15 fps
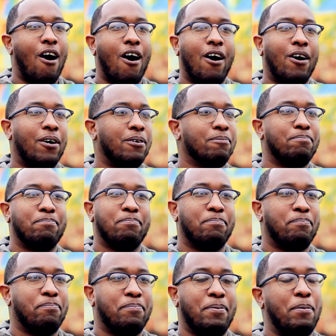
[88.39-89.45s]
all
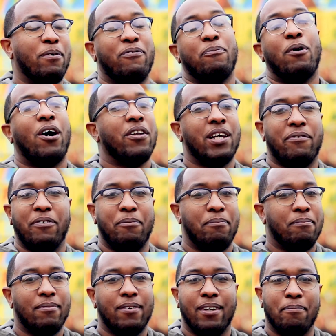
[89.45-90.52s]
people from all
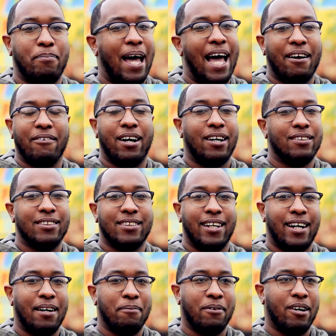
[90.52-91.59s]
different backgrounds
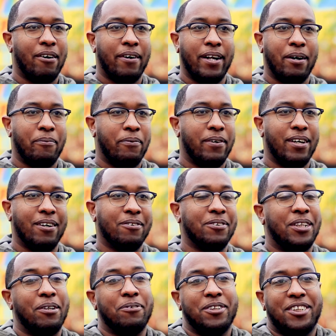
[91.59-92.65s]
growing up. You
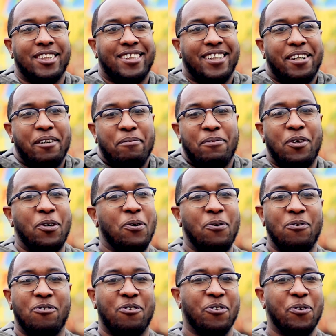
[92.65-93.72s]
know, there was just a
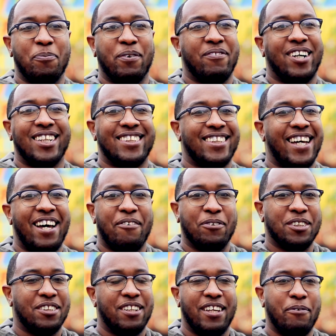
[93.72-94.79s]
huge group of us that
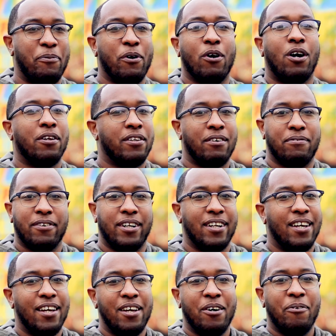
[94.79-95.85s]
was, and we were all different.